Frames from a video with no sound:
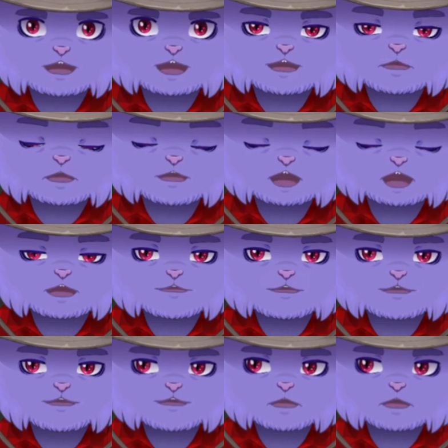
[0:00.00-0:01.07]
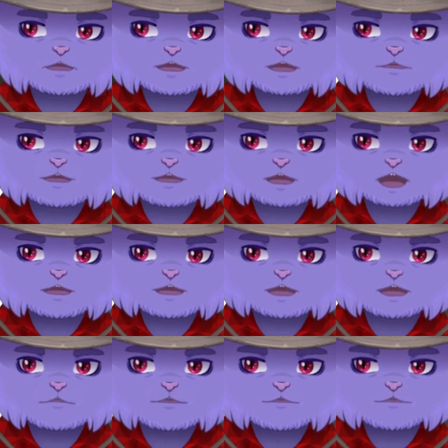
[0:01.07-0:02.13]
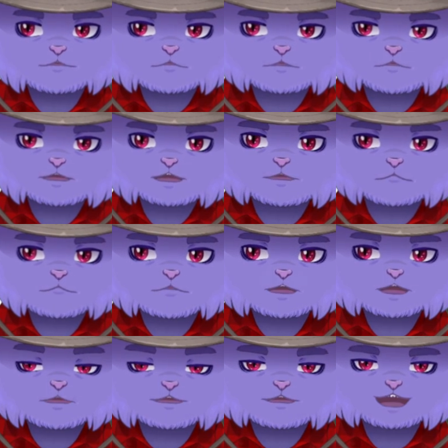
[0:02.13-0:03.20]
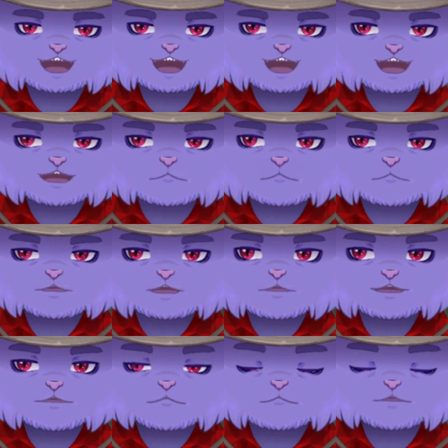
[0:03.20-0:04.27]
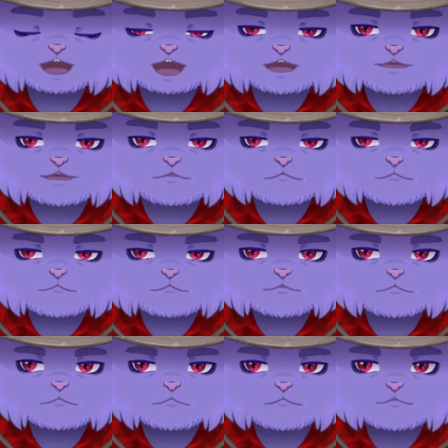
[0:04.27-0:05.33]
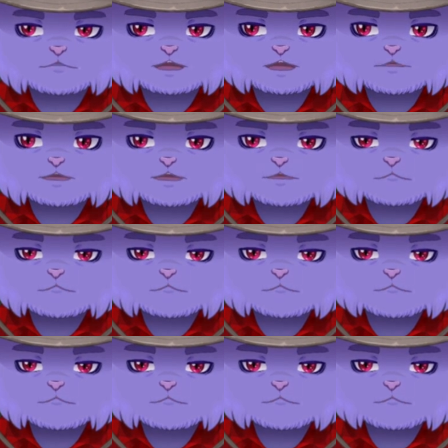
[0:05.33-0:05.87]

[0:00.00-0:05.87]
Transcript: new or they're not used too much that there's no options. Like, there's no point to using them anyways.